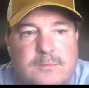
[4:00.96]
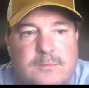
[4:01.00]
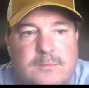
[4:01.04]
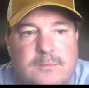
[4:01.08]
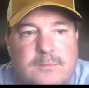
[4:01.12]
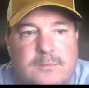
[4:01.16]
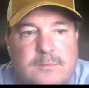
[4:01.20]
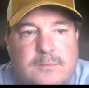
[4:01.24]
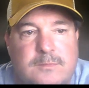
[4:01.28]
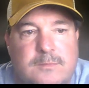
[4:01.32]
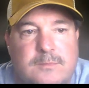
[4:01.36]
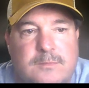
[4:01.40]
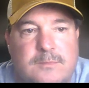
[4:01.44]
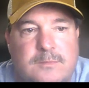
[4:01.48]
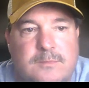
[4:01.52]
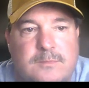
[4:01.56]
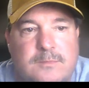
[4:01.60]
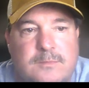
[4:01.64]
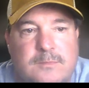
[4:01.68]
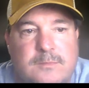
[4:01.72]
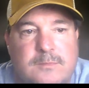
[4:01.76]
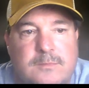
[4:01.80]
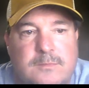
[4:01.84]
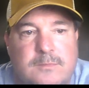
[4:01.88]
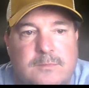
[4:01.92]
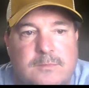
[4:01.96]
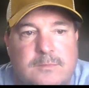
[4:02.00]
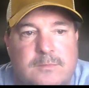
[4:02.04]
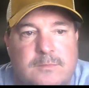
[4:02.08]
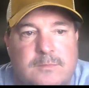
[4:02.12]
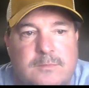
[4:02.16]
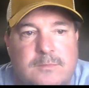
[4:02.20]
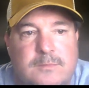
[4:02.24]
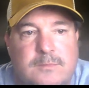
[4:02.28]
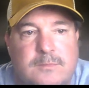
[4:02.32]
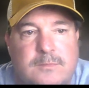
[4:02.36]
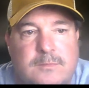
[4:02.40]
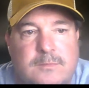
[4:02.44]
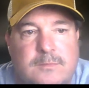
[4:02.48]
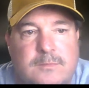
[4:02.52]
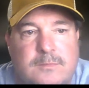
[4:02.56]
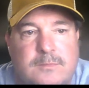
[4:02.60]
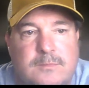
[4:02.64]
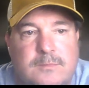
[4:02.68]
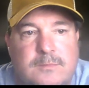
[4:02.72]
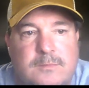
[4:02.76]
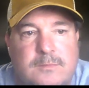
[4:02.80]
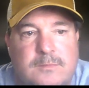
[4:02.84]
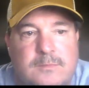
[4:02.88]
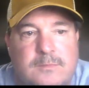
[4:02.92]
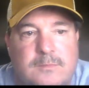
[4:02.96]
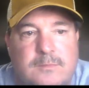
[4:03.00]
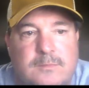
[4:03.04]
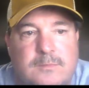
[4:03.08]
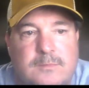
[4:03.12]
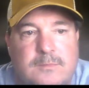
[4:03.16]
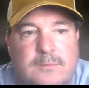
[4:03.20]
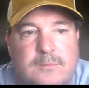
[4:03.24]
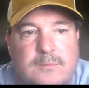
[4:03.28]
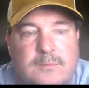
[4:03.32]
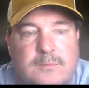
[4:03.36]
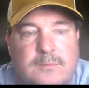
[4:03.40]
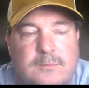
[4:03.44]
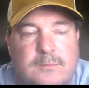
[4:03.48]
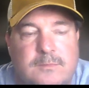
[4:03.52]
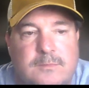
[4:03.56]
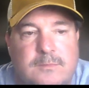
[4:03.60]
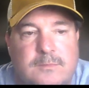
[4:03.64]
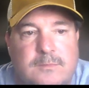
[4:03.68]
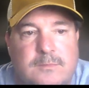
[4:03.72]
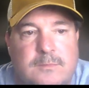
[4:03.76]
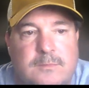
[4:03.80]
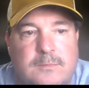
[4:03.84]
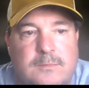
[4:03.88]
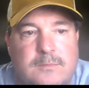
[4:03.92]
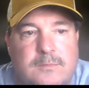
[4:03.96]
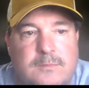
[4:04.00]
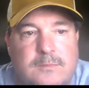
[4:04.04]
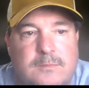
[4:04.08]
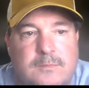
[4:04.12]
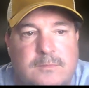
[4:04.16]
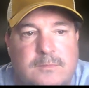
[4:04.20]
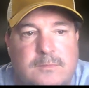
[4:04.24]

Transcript: [no speech]